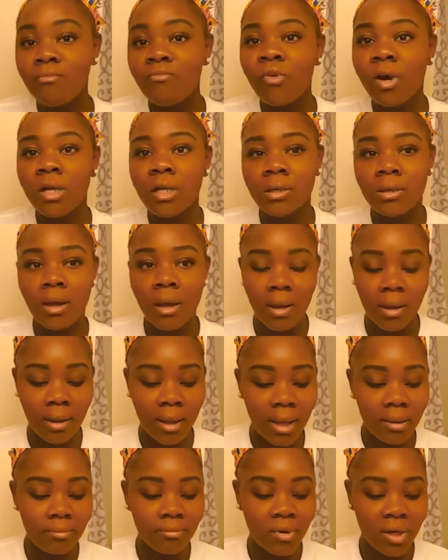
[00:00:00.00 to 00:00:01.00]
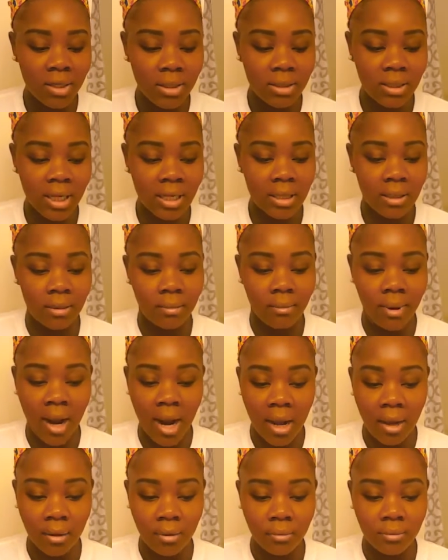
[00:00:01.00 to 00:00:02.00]
running like
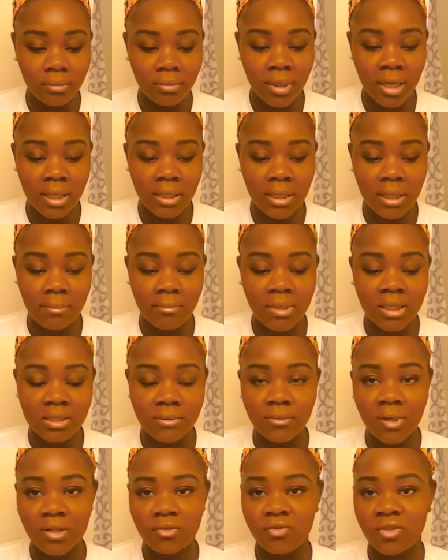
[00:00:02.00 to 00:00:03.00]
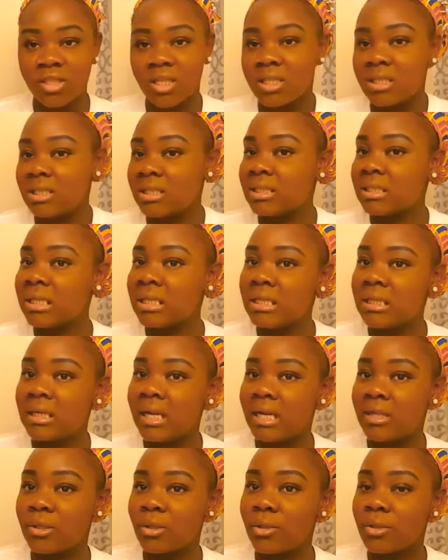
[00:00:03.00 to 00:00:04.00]
around, and then Mr. Rodriguez is standing
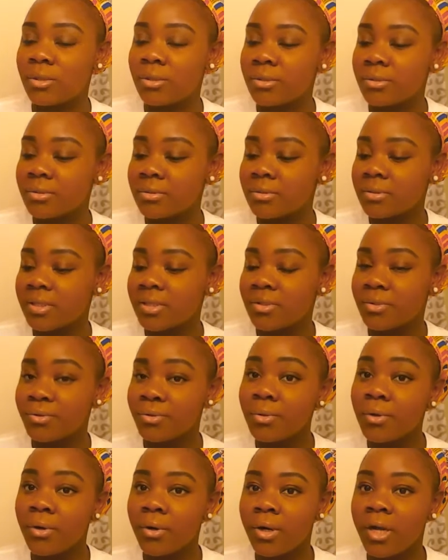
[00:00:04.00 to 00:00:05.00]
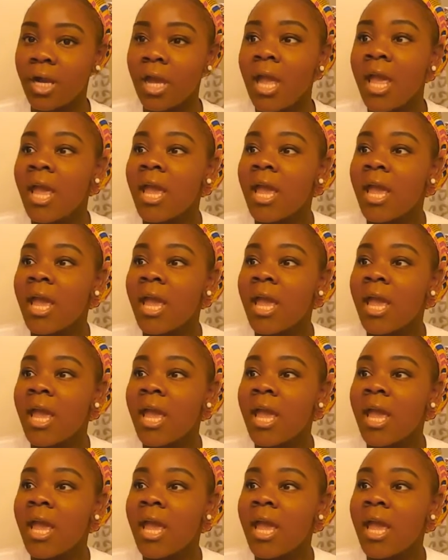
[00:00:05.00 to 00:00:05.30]
at the door.